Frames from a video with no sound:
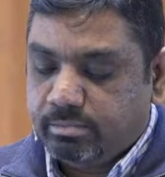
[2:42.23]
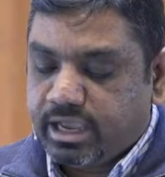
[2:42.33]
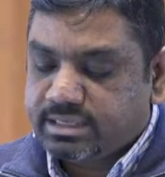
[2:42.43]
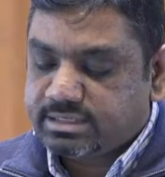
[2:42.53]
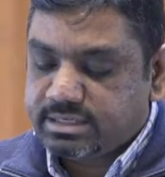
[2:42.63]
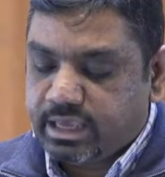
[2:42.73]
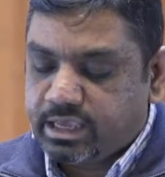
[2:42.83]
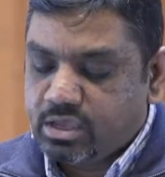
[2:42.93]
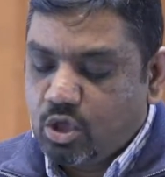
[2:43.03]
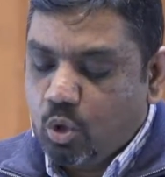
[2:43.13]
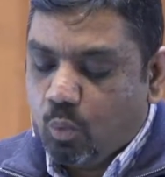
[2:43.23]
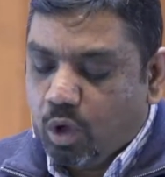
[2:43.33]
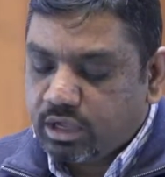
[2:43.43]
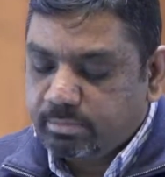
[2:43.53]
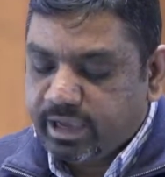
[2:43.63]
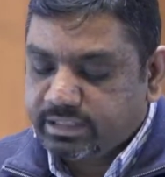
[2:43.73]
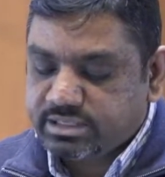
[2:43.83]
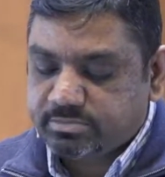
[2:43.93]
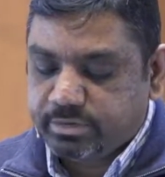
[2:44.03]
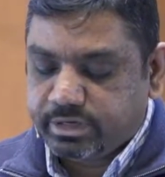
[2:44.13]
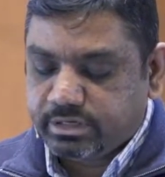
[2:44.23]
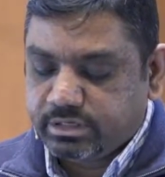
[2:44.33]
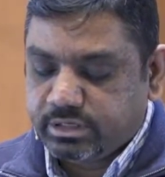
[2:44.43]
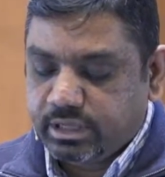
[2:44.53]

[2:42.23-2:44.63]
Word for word: But I say, walk by the Spirit,